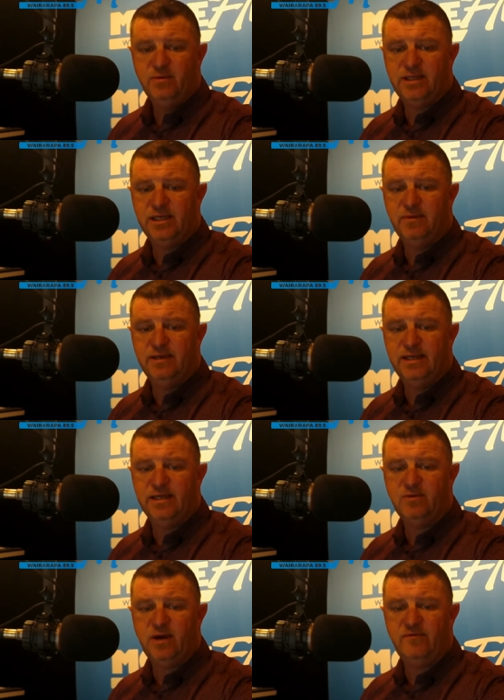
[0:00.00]
with anyone
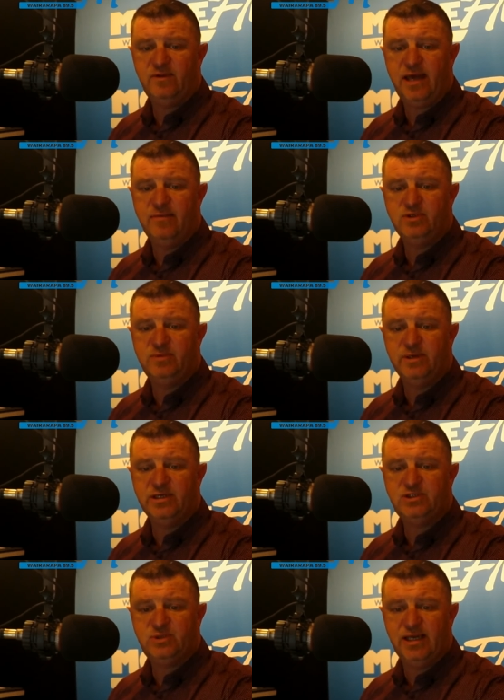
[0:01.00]
needing gravel able to
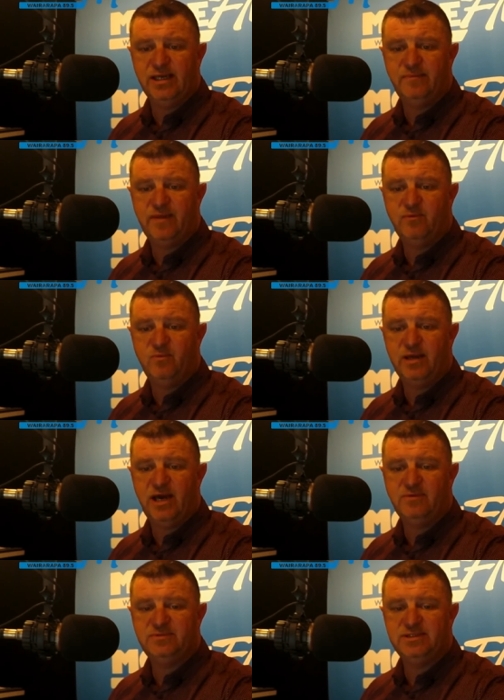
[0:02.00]
bring a trailer that will be
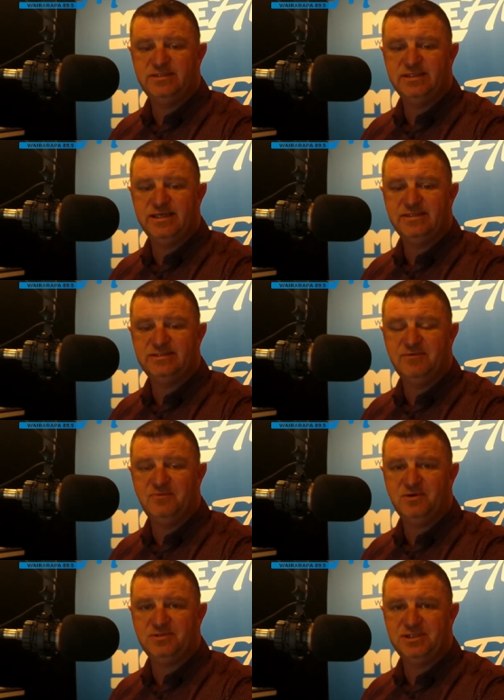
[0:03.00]
helped to get uh,
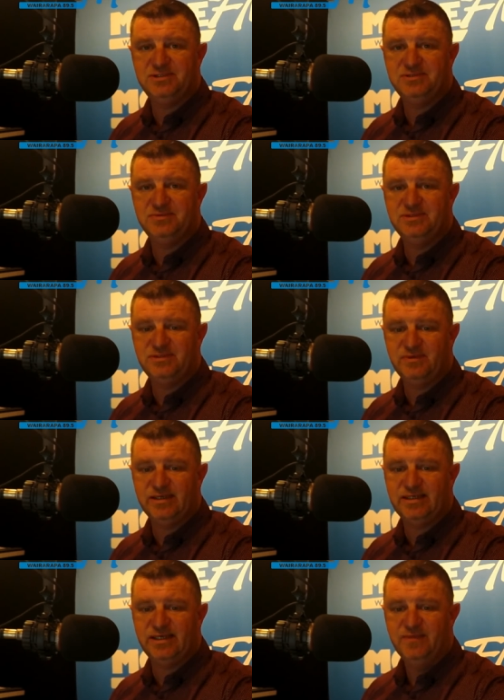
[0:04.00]
rocks into
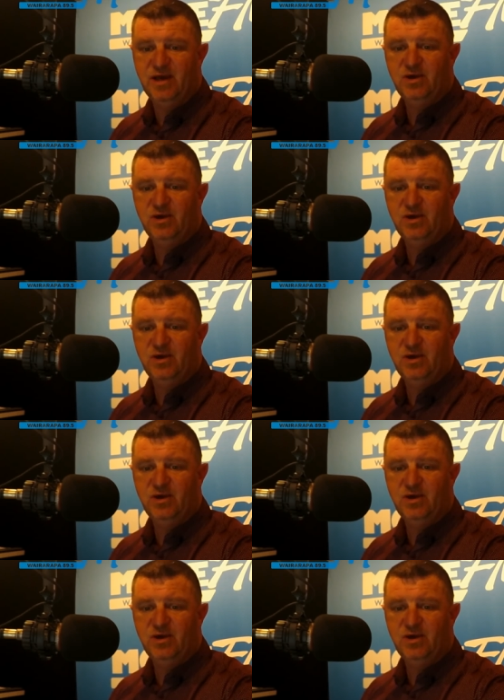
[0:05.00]
directly,